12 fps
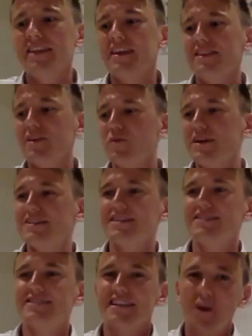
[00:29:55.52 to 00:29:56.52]
the reason
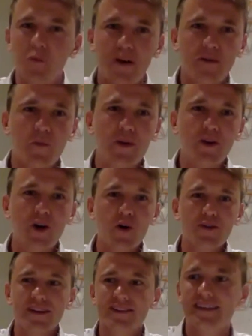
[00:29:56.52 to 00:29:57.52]
is that we know
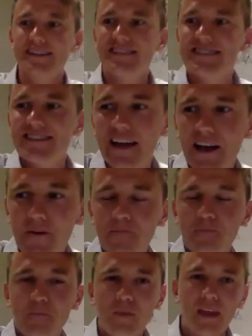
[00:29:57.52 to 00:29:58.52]
that this
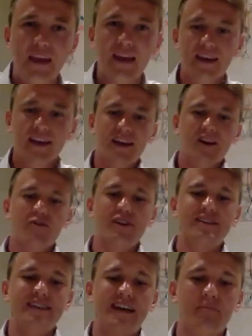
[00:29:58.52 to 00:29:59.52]
for
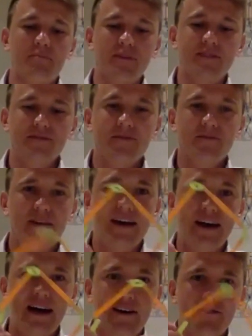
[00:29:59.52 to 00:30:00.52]
example, I
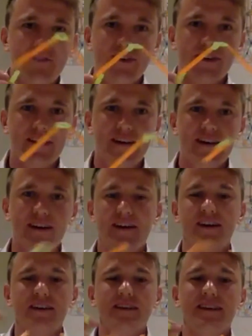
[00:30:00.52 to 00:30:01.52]
have
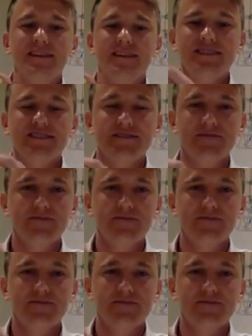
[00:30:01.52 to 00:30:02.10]
like this,